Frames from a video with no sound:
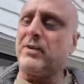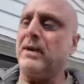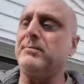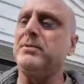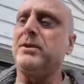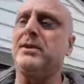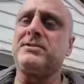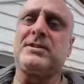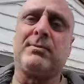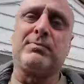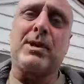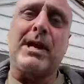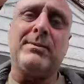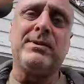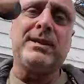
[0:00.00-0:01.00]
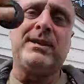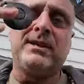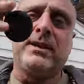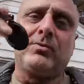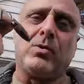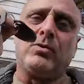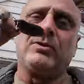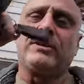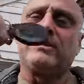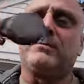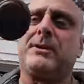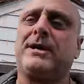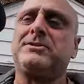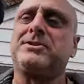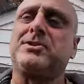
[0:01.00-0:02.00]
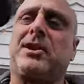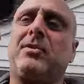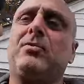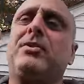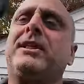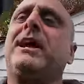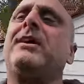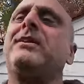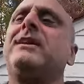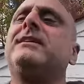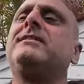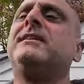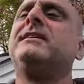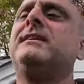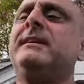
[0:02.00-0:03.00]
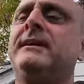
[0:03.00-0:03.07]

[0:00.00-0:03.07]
fob does. Probably it won't let the bike start without it.